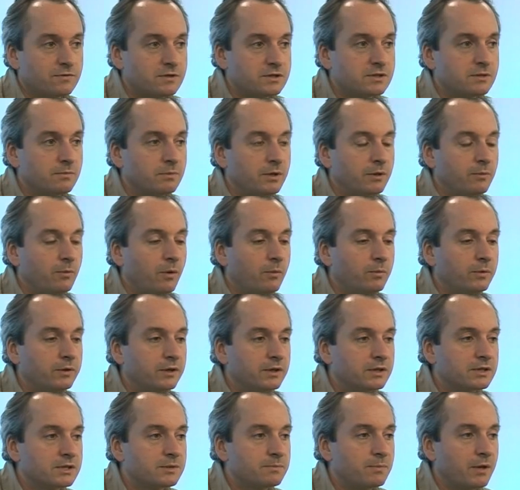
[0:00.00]
reasonably what we'd
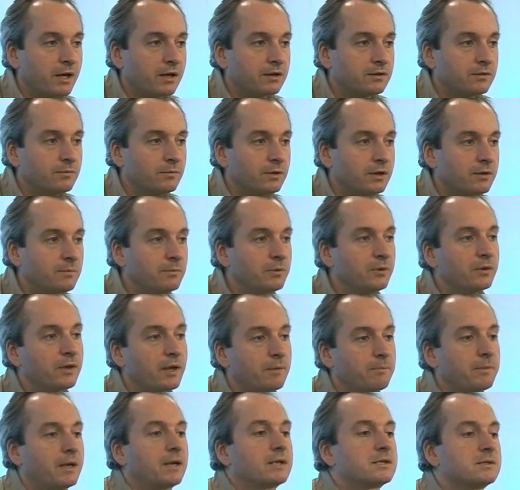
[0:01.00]
expect, and we can put
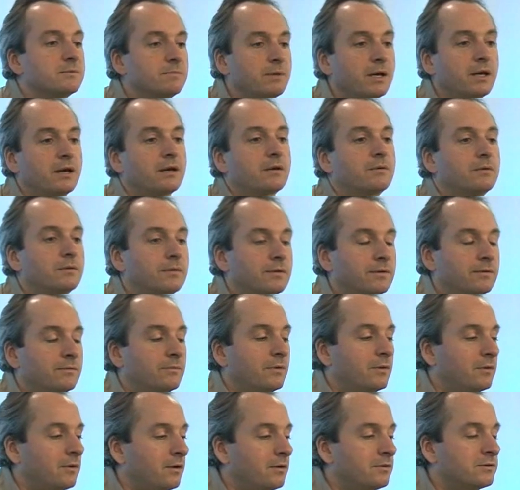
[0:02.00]
that back to back.
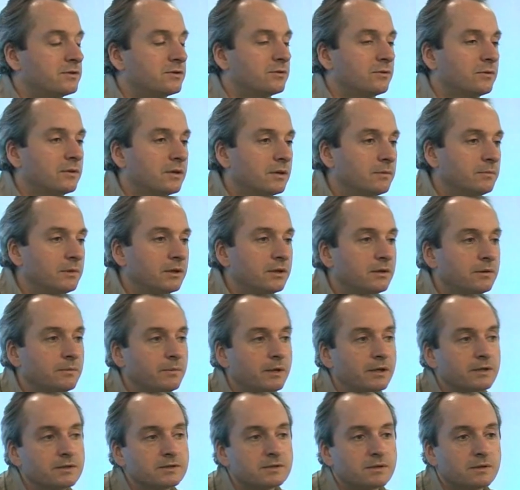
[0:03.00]
I'll talk in a minute
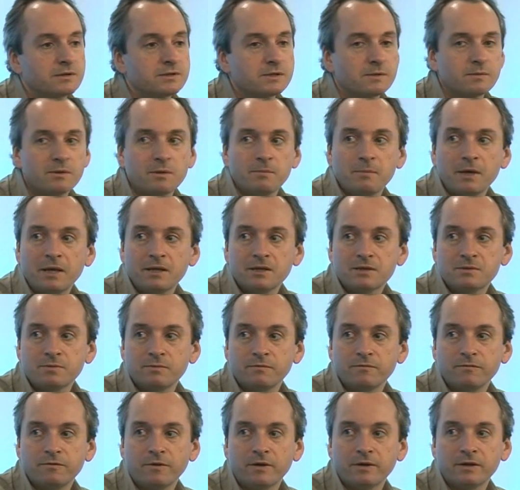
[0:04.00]
about some of the
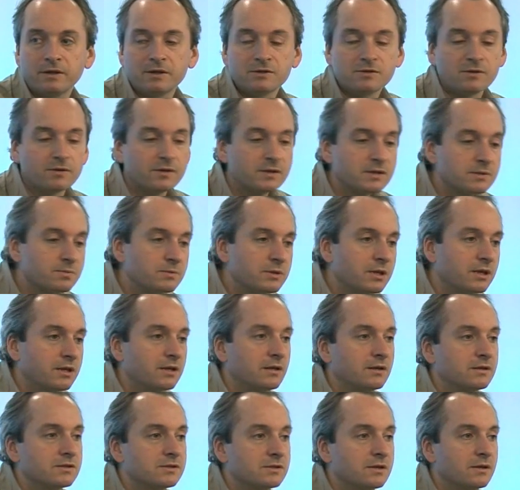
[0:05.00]
management findings on this
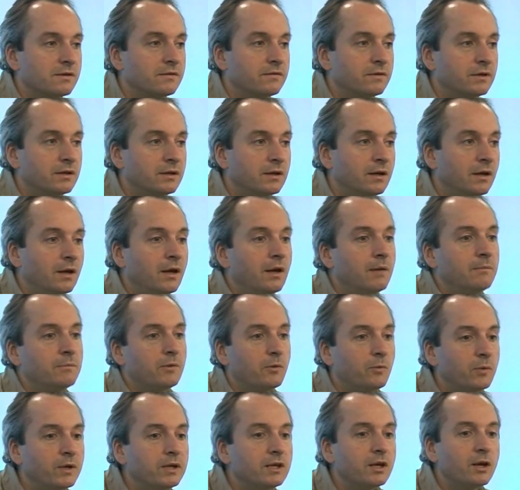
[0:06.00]
particular survey.
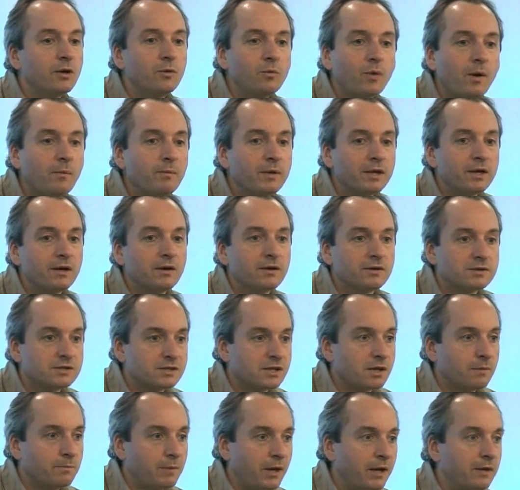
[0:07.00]
But we know when we
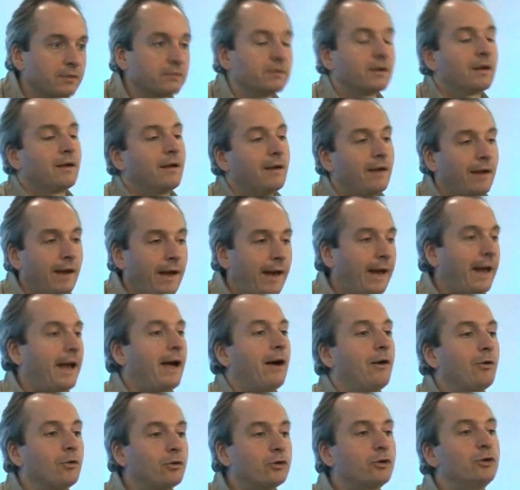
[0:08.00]
ask about
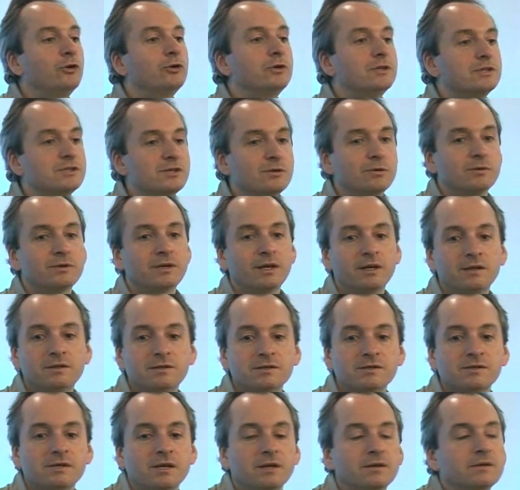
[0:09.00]
how good is your
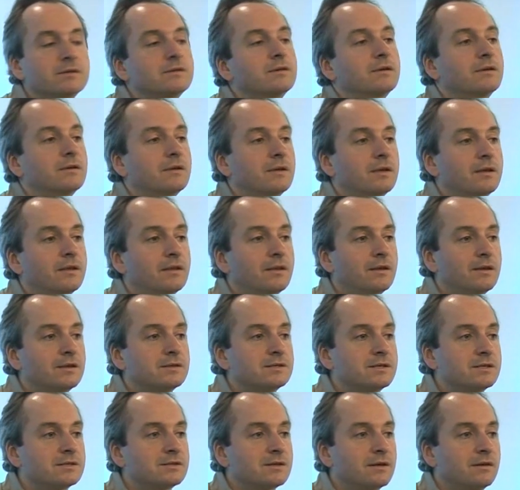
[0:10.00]
data center,
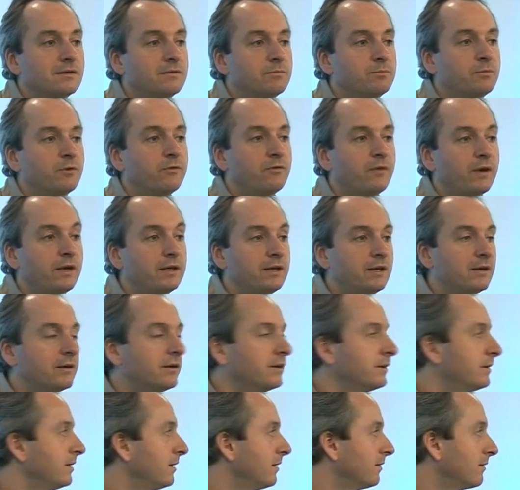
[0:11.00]
there's this kind of pervading
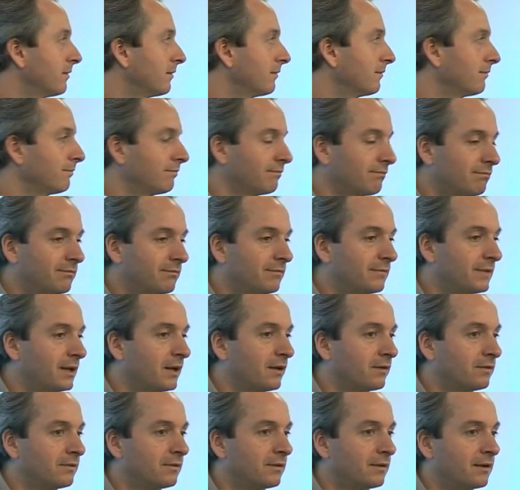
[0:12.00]
idea that,
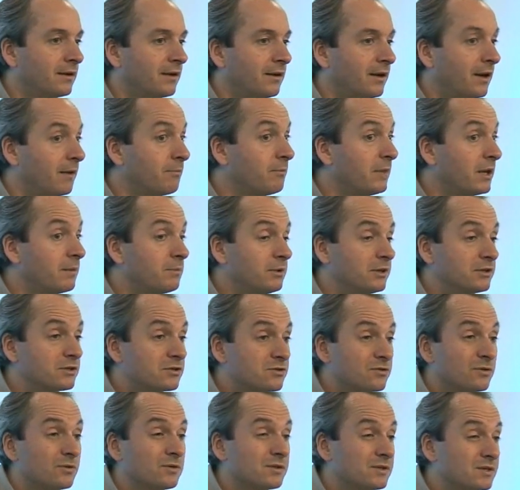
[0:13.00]
and maybe it's
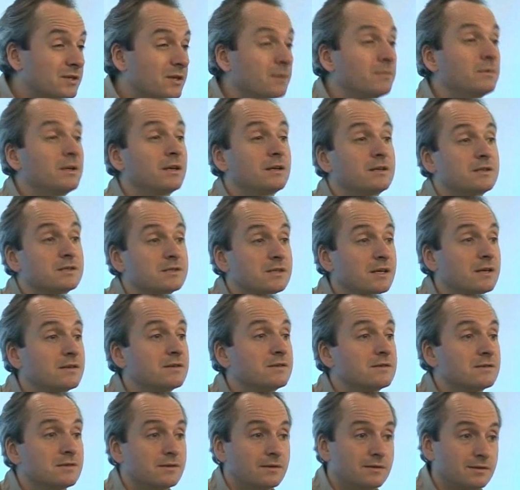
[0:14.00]
true in some data
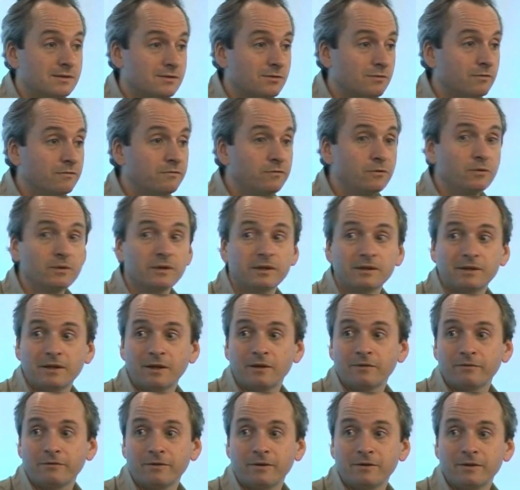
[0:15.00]
centers, that it's all falling
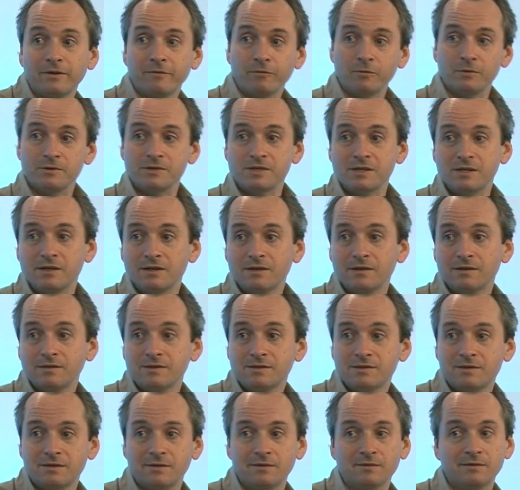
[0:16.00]
down around everyone's
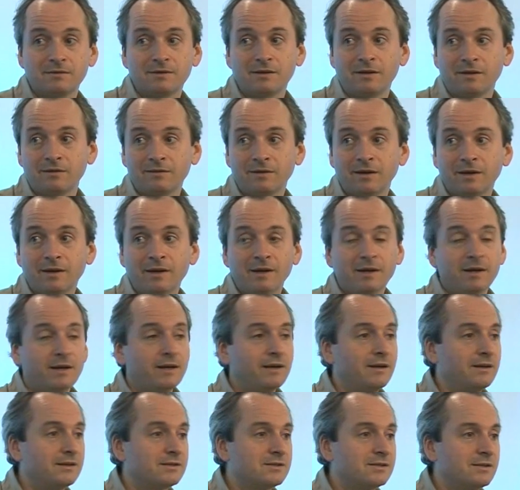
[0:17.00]
ears, that
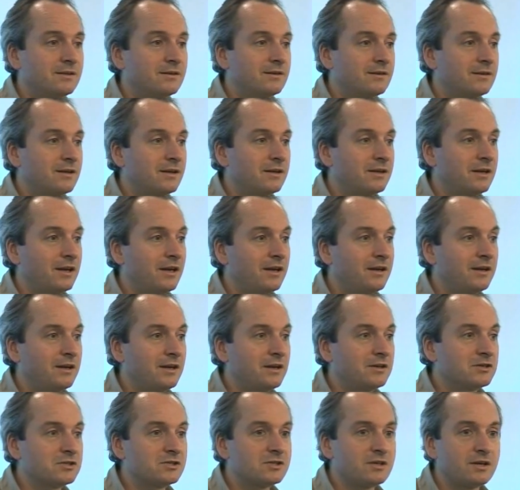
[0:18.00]
it's in
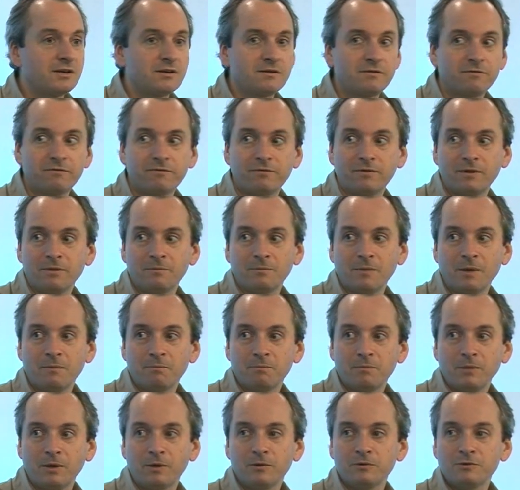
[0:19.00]
a state of
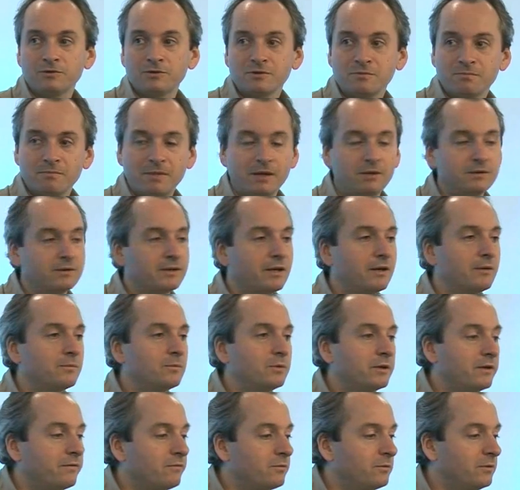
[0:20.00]
implosion, meltdown,
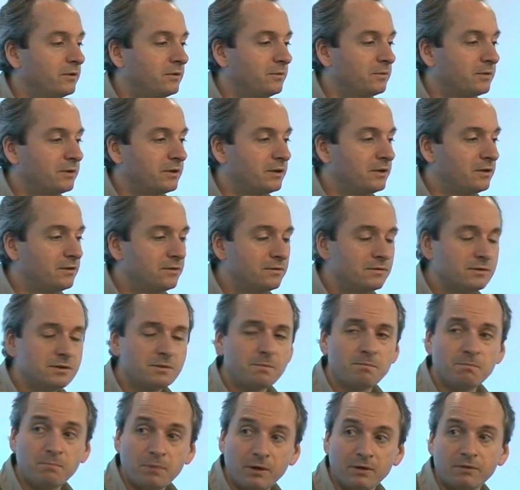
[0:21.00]
whatever word you want to use.
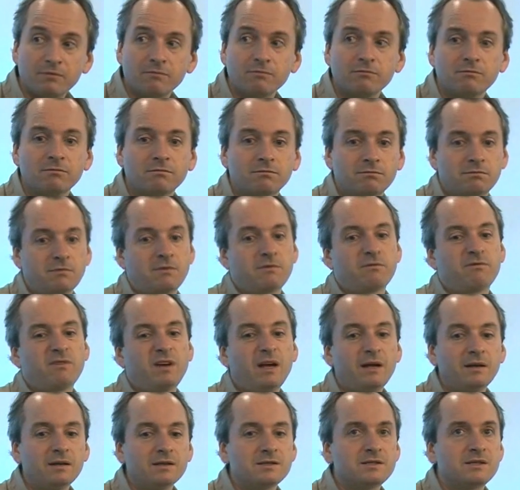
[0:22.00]
But the
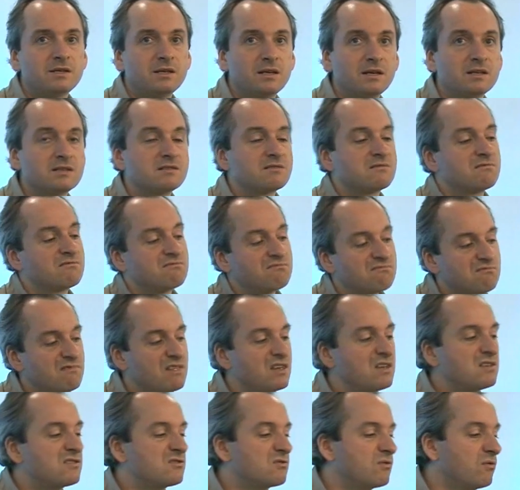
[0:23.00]
reality is,
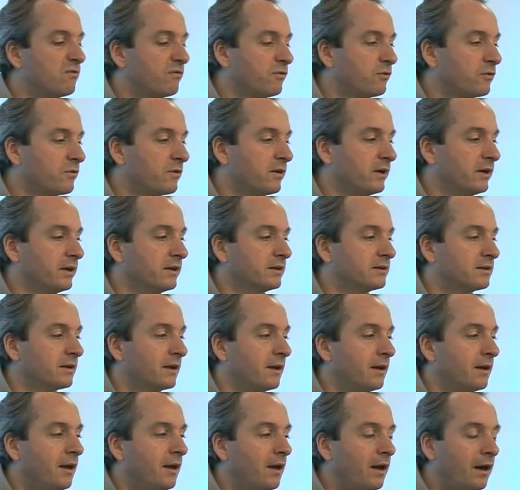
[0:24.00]
it's sort of all right.
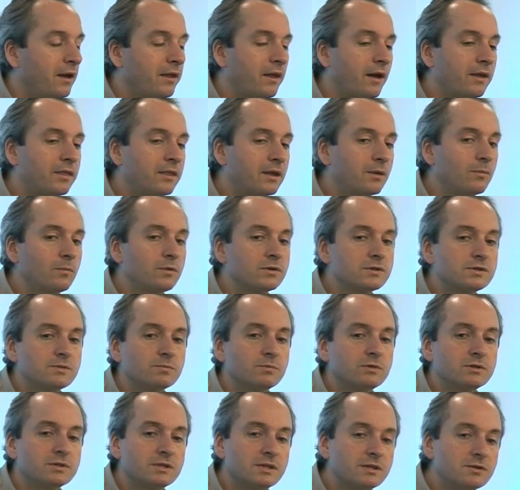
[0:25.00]
I think
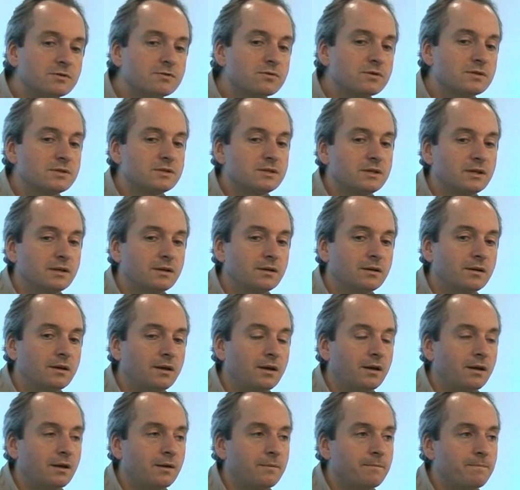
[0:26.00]
what's interesting,
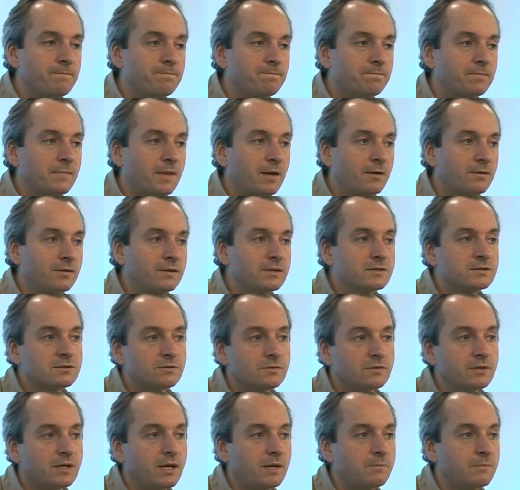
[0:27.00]
and this
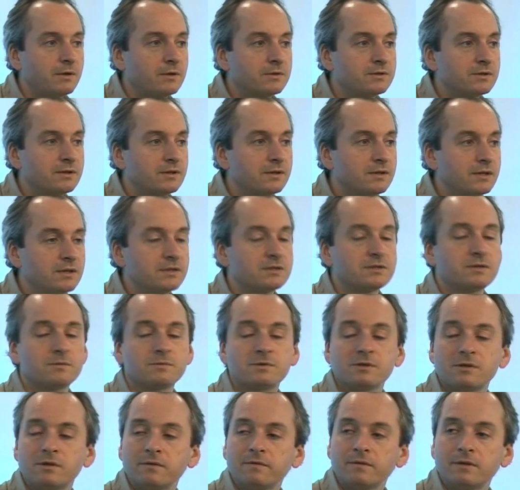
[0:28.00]
sort of came out in the desktop
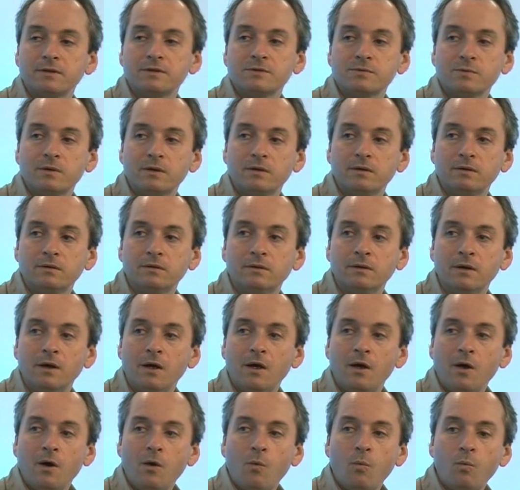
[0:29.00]
survey as well,
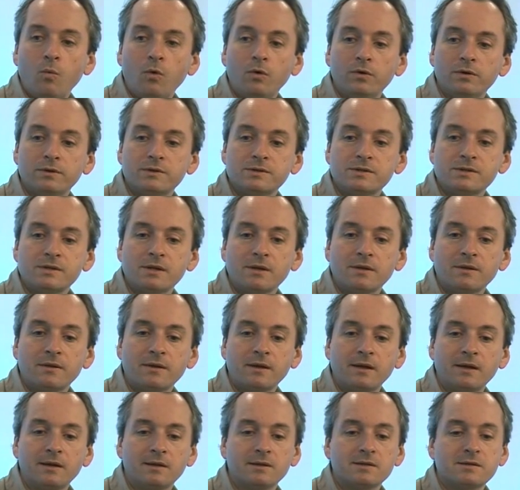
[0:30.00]
was
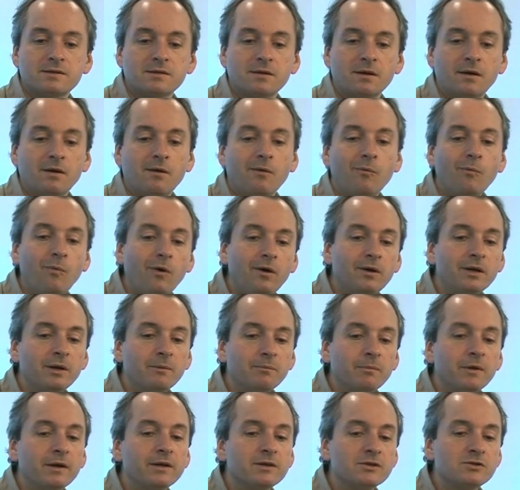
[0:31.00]
that while
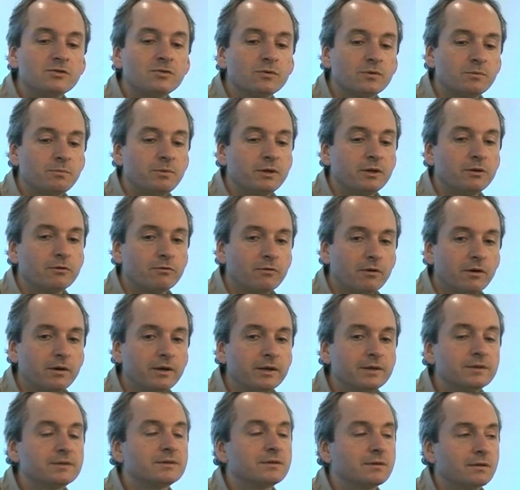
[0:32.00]
it might sort of be all
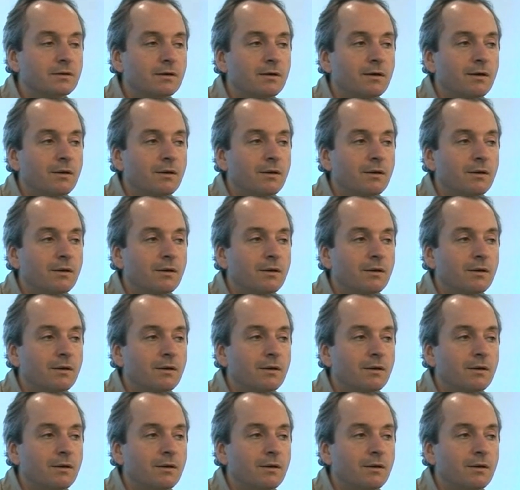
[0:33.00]
right,